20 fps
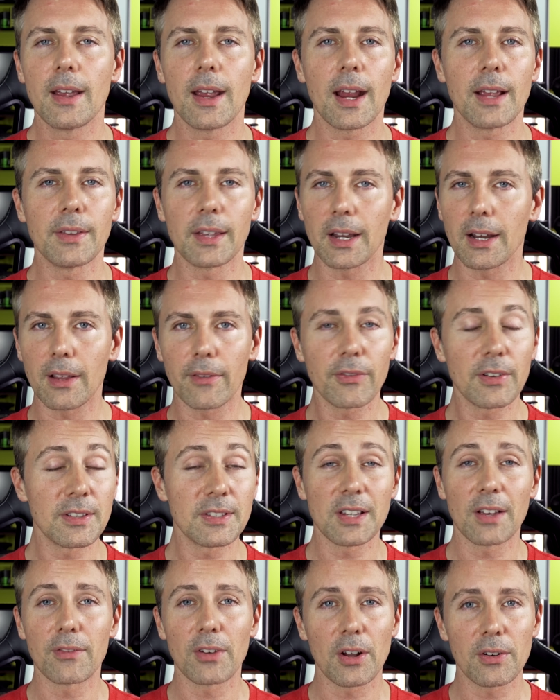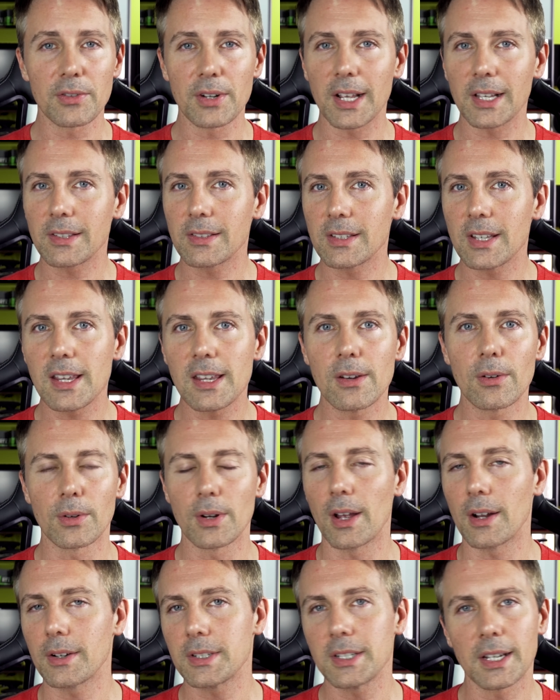and they're getting a 5700 XT or
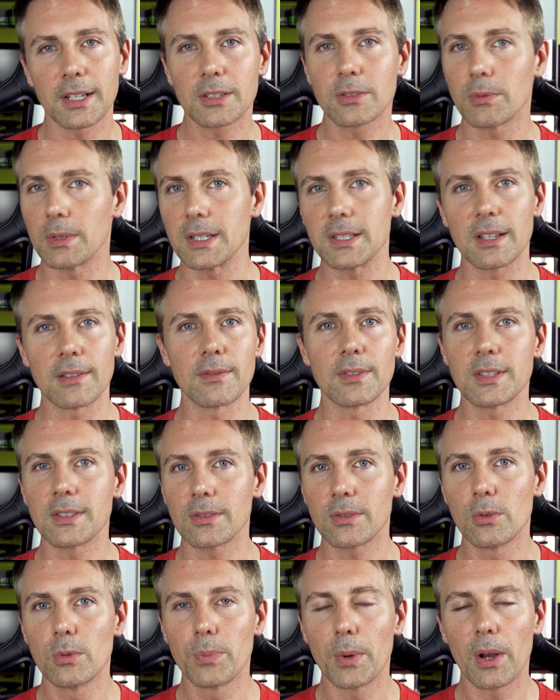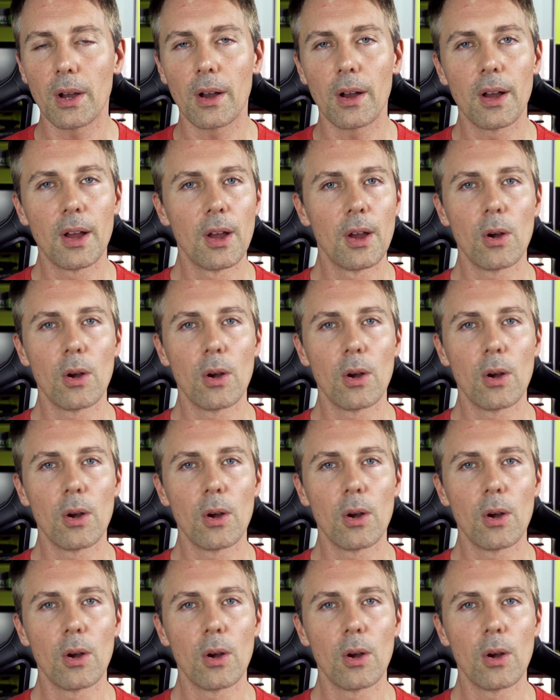an RTX 27 Super